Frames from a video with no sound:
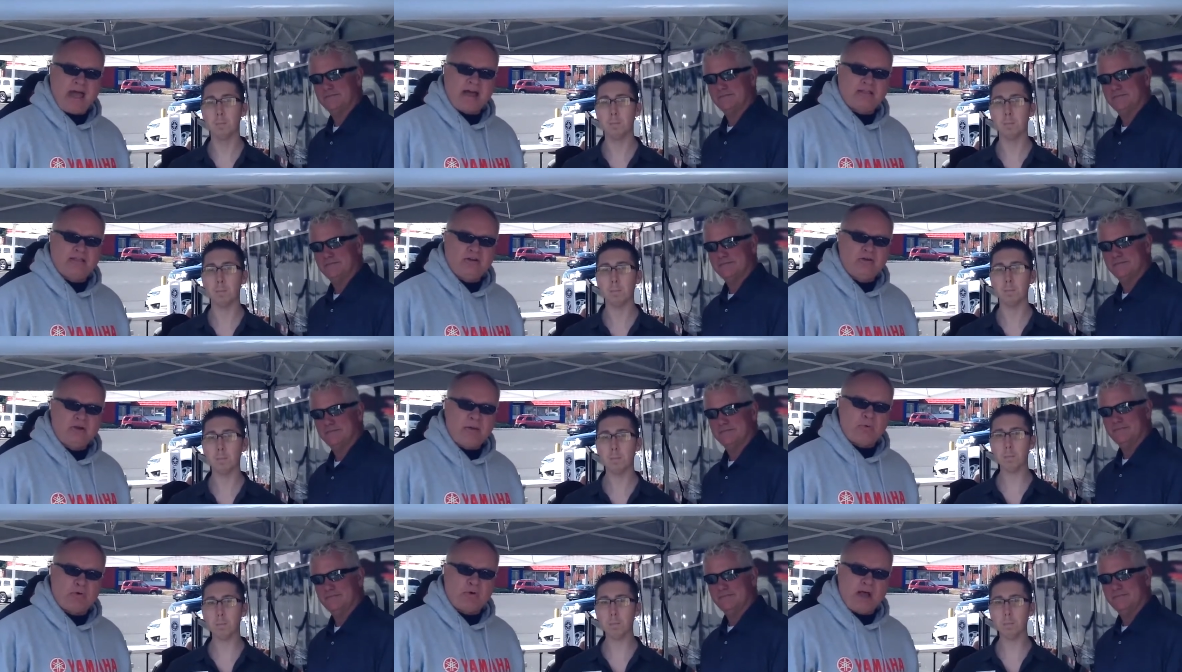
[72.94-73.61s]
Speaker 1: back. The
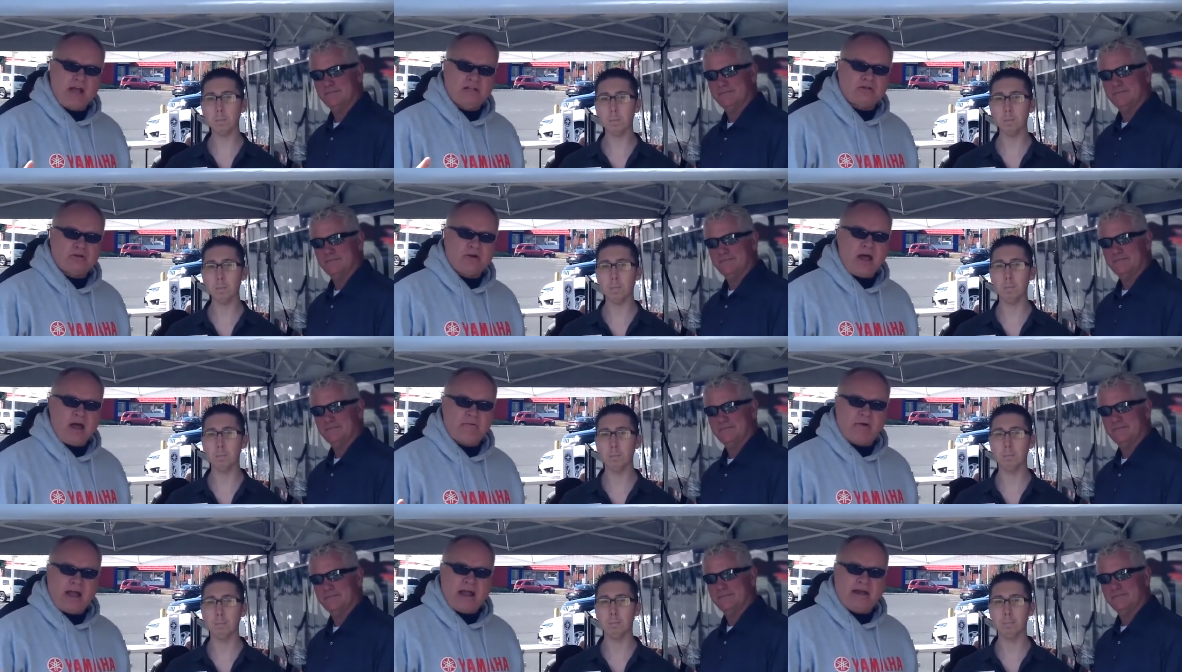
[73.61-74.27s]
demo rides are
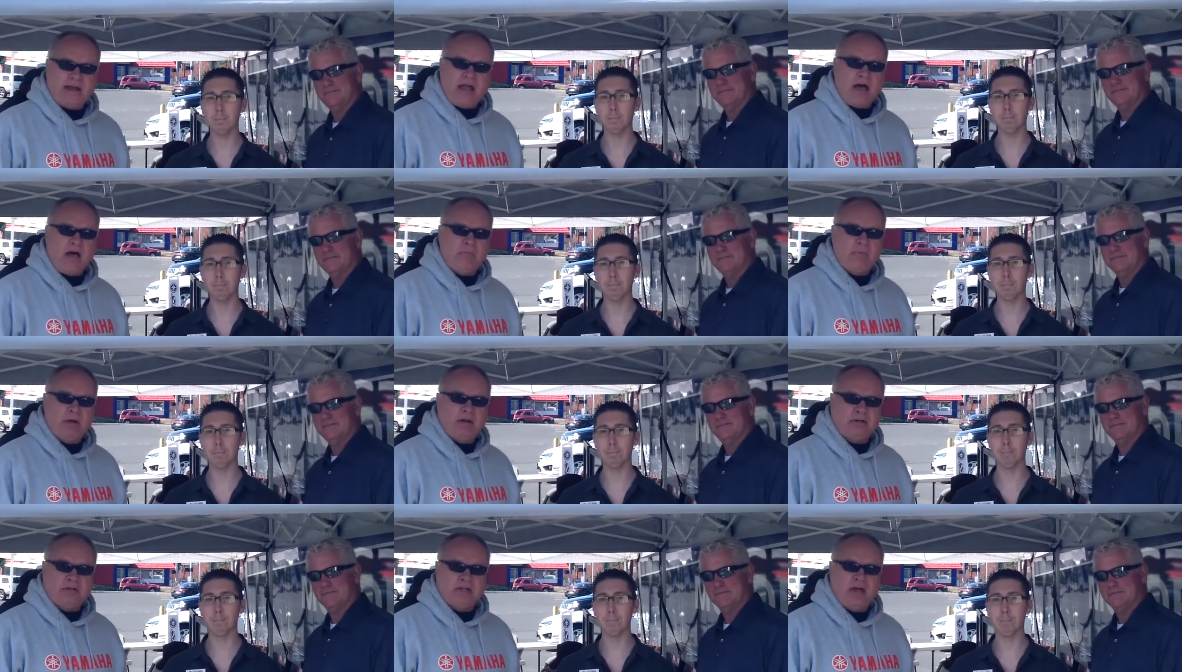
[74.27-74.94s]
out right now,
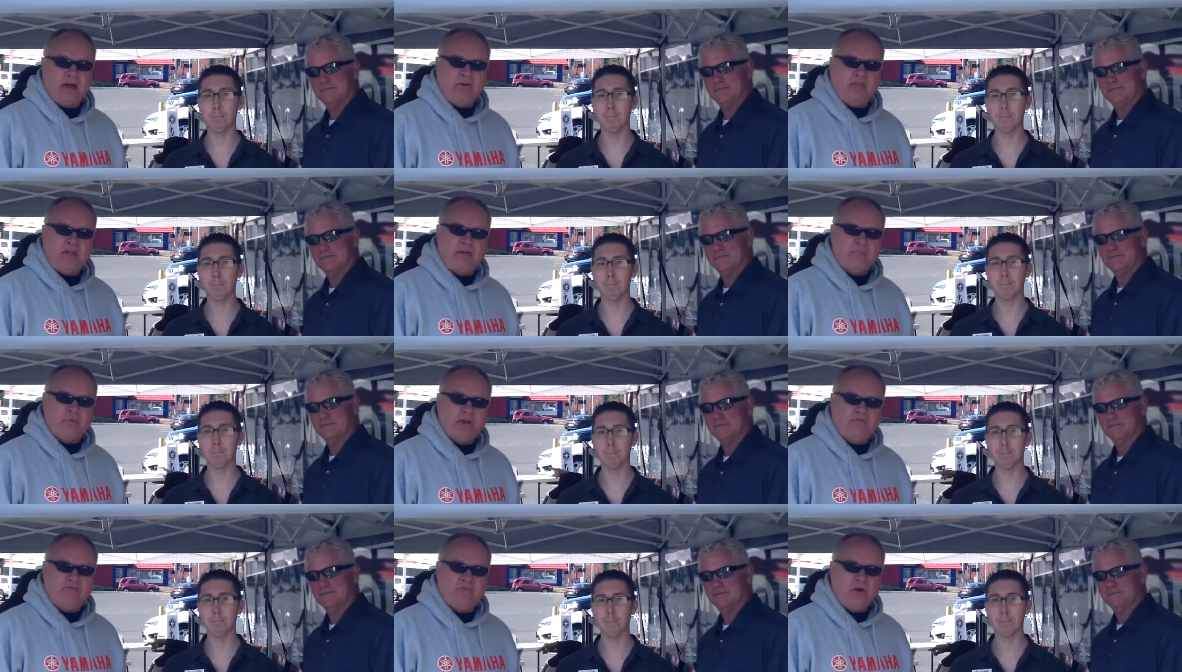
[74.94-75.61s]
but uh, they've
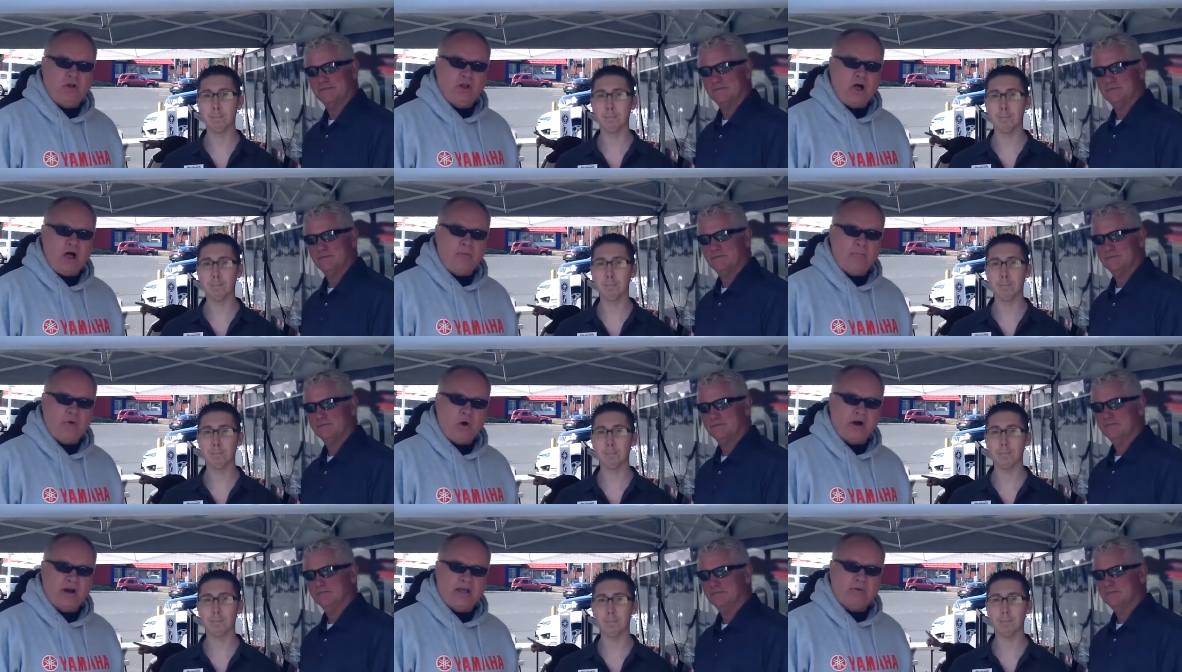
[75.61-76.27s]
been full all
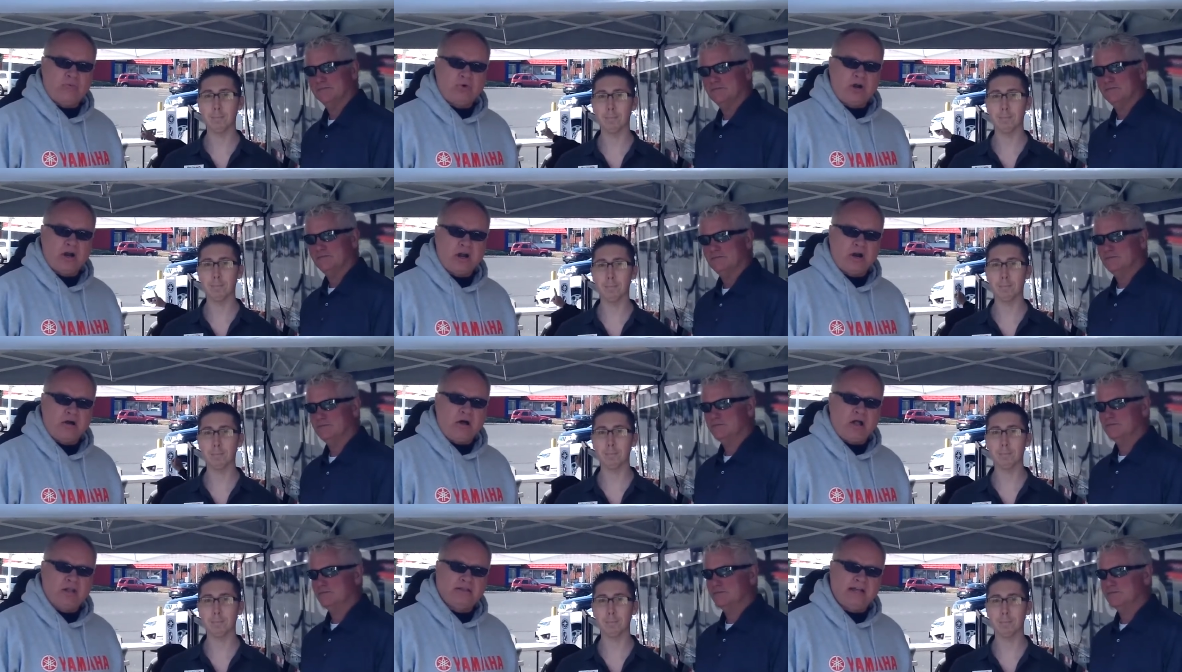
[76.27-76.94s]
morning. We're
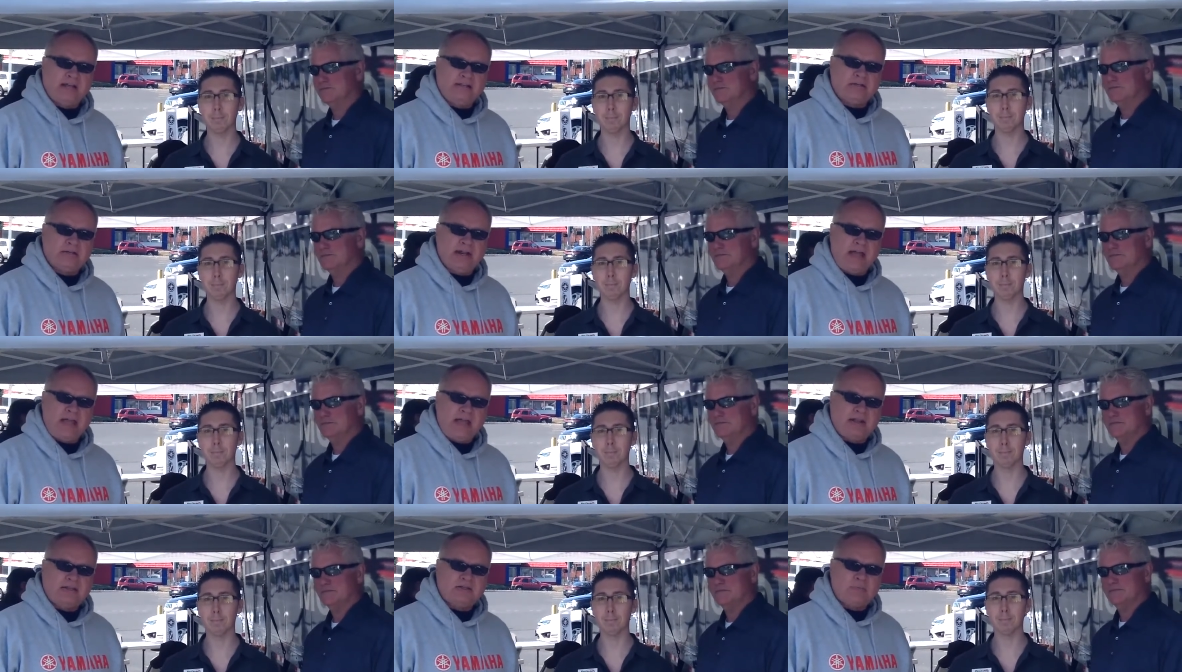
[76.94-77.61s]
here all day
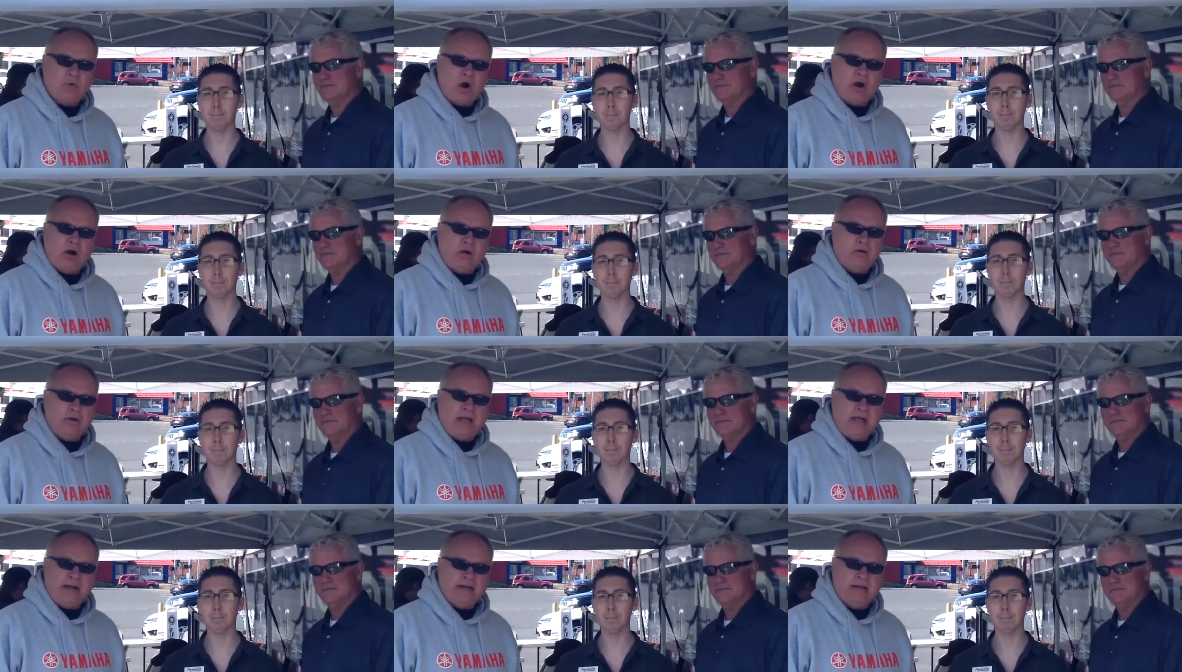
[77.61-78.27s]
today,
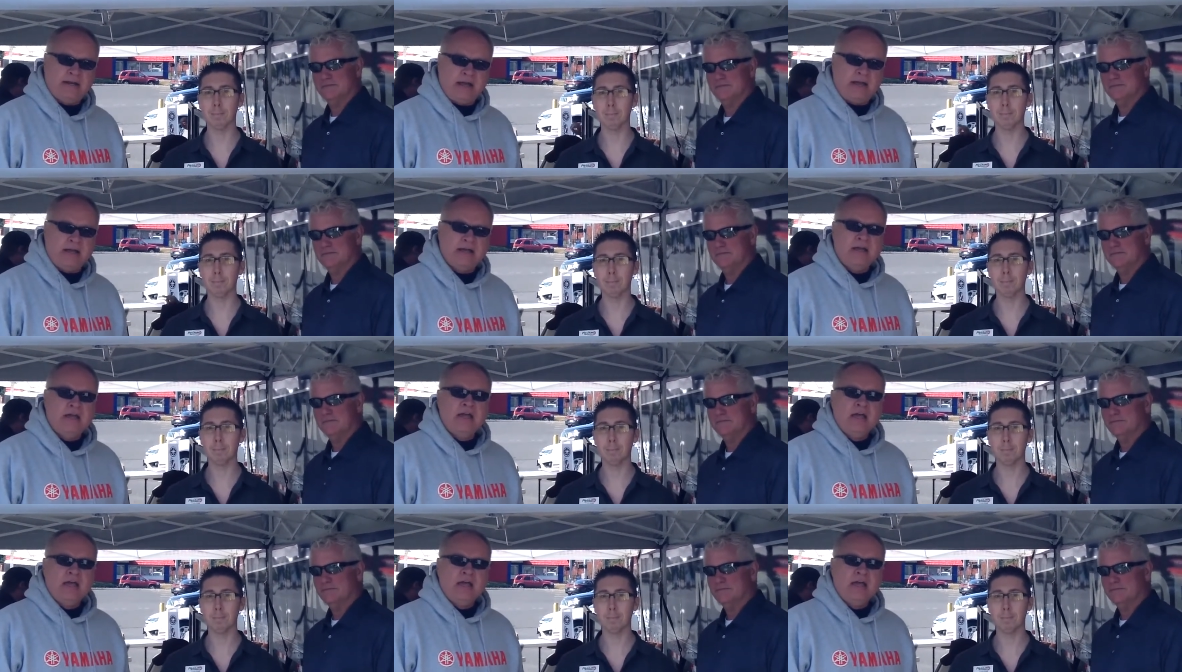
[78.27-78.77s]
tomorrow, and uh,